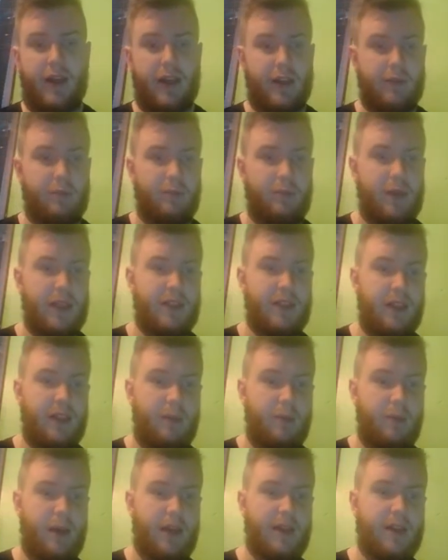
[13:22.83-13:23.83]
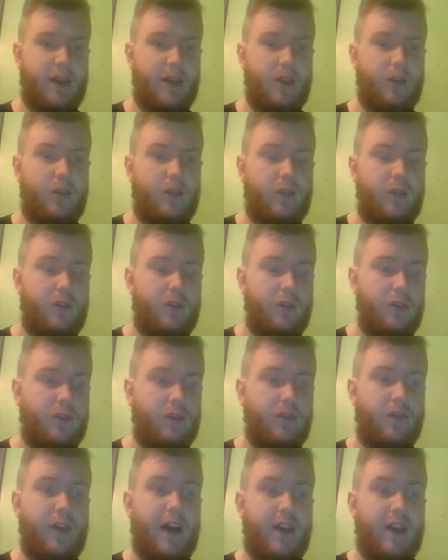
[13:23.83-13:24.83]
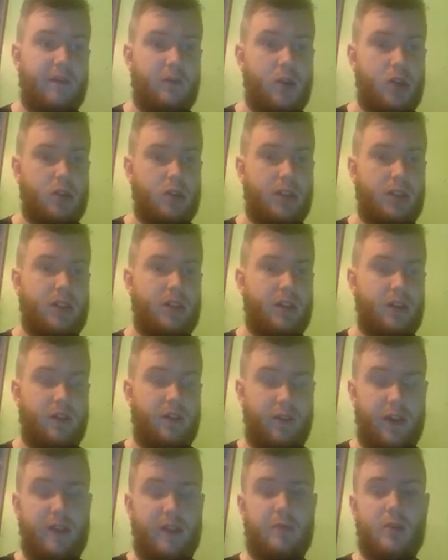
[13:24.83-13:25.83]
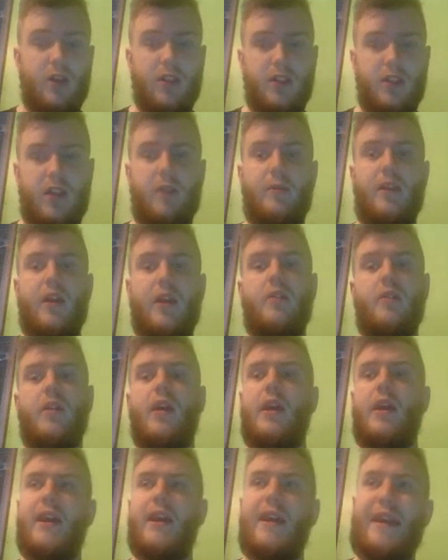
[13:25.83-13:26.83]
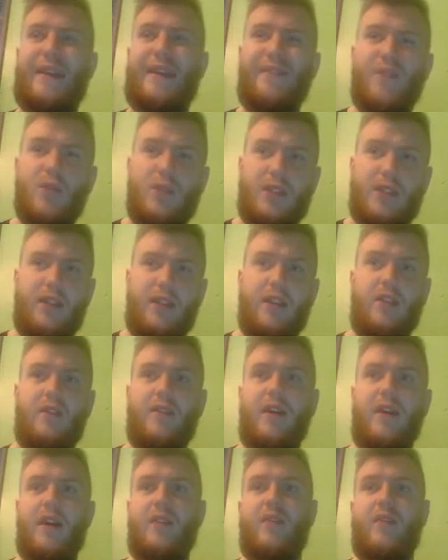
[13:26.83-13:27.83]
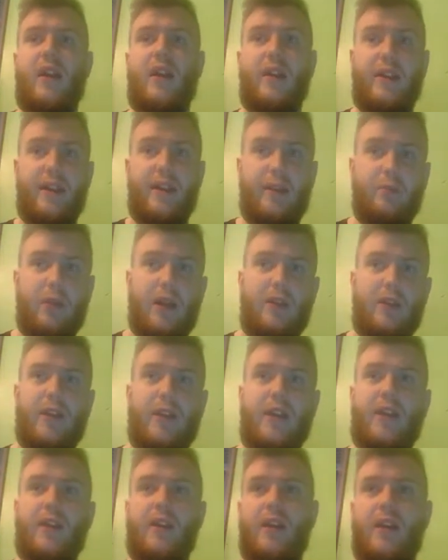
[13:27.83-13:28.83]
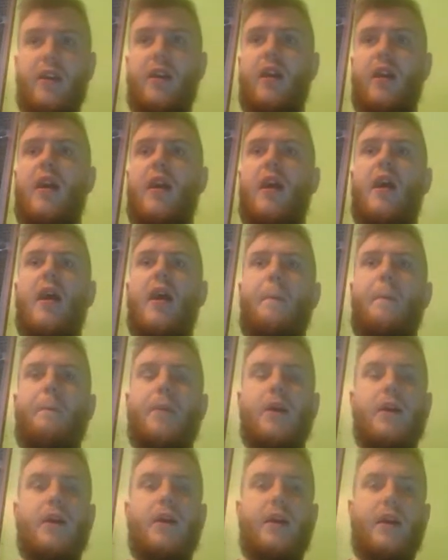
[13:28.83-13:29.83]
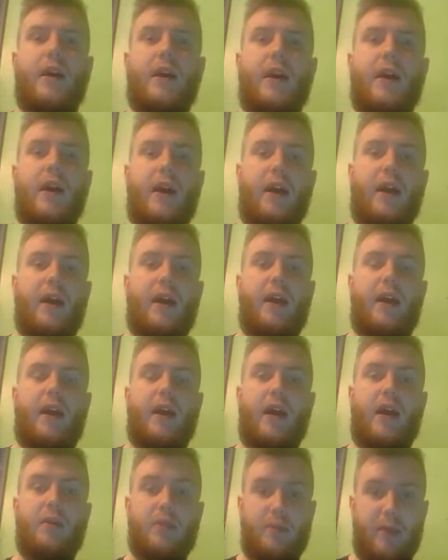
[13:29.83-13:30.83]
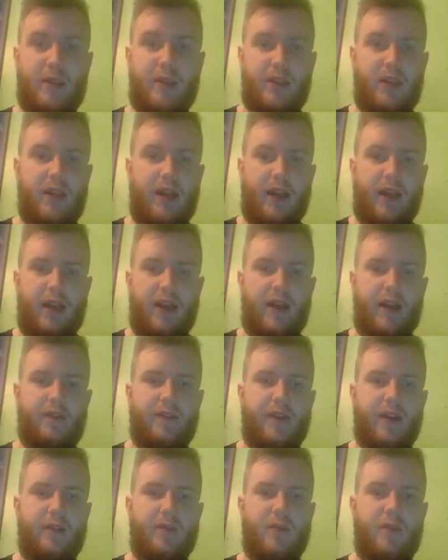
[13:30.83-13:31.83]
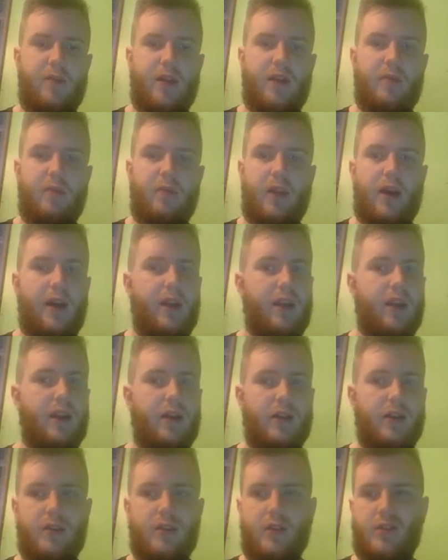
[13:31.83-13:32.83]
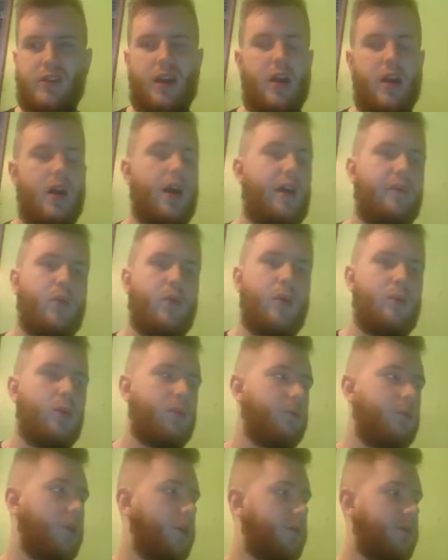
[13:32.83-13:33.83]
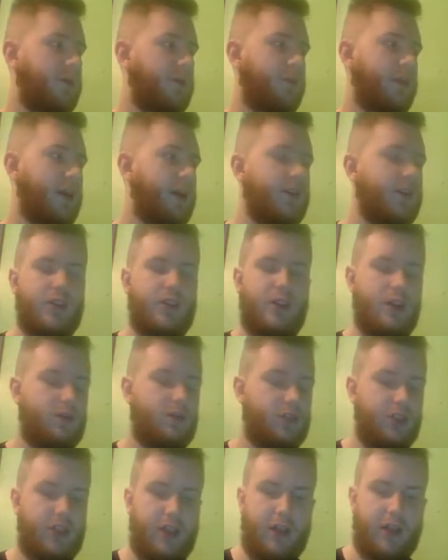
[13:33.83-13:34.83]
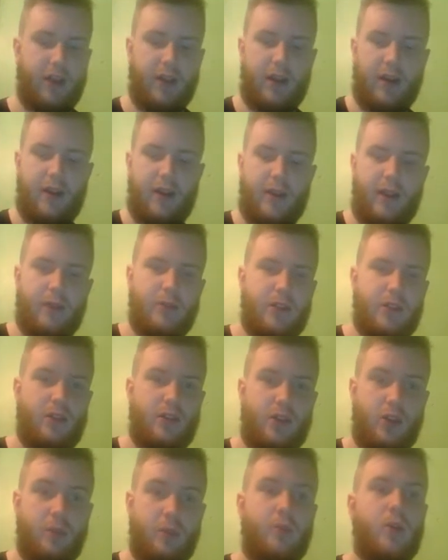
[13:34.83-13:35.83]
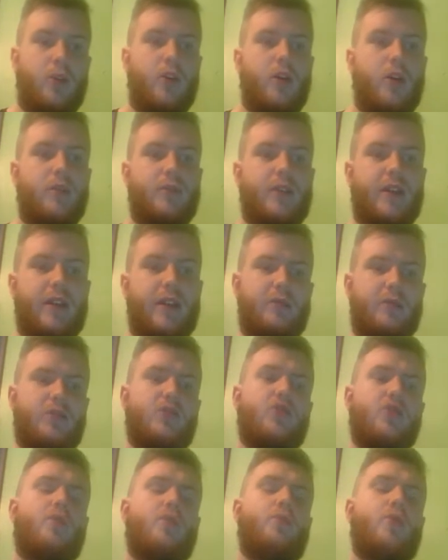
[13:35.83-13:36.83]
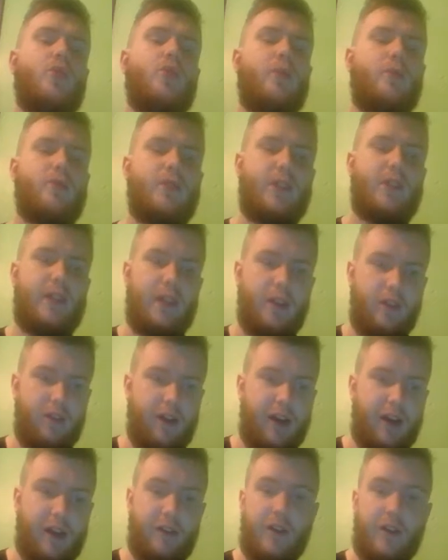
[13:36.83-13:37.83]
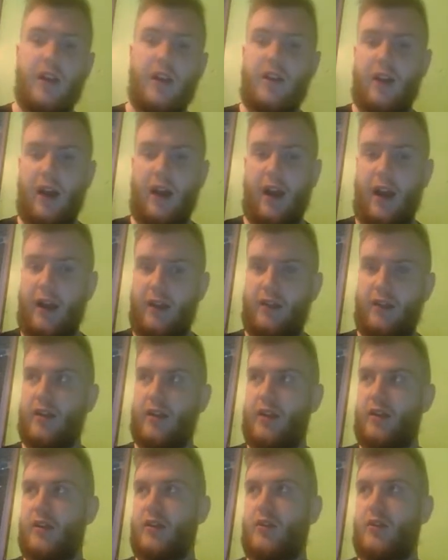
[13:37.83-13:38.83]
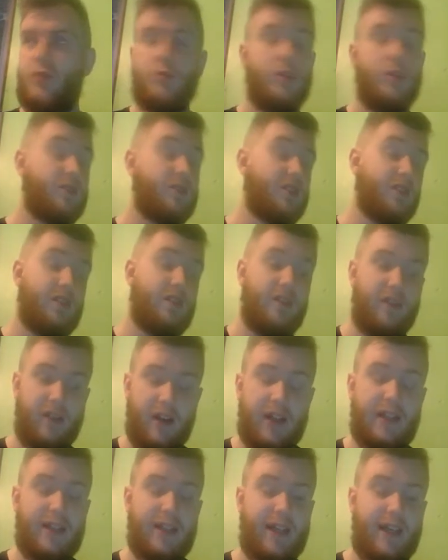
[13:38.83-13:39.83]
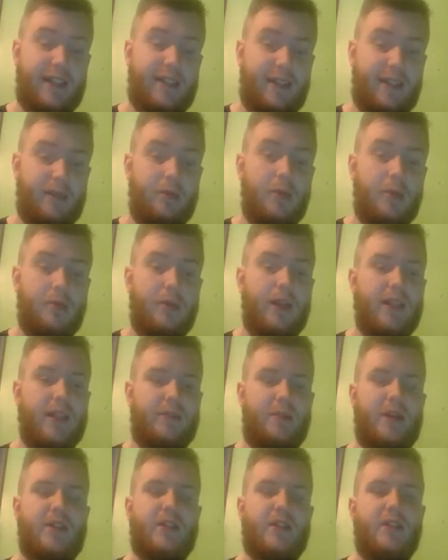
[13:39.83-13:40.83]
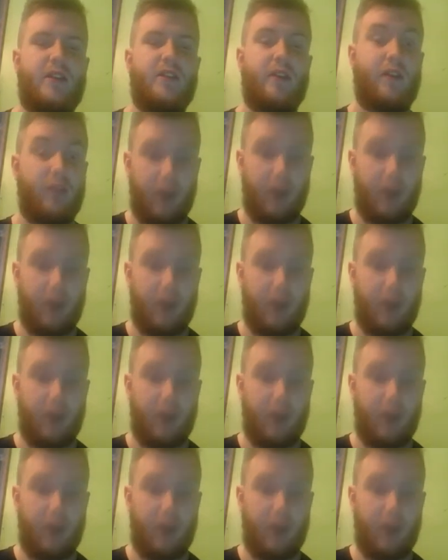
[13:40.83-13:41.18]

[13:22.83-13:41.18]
I had basically picked out 5 mons. The 5th mon is coming out, even though it's a tier 5, and I did plan on taking it later, but I was busy. I didn't have time to make a plan, so I was like, I have one more mon on my plan, I'll just take that, and that was Kabutops, and that was because Kabutops is a tier 5. I think Kabutops is a fantastic Pokemon, especially in tier 5.